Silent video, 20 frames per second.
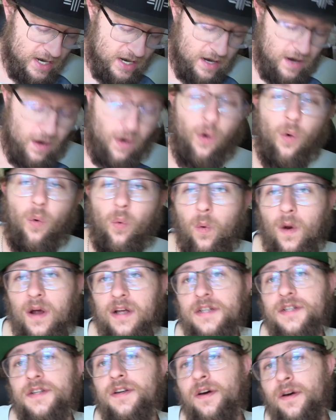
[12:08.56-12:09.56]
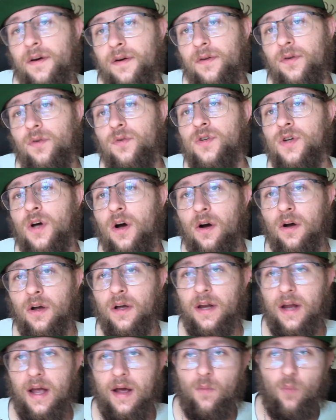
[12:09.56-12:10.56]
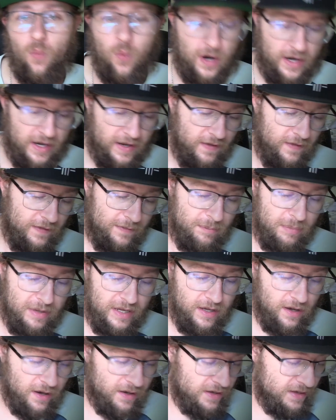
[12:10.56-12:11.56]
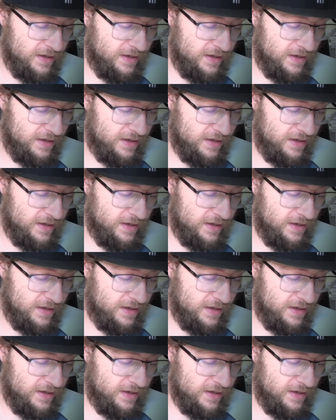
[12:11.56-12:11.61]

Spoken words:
Always know your target and what is beyond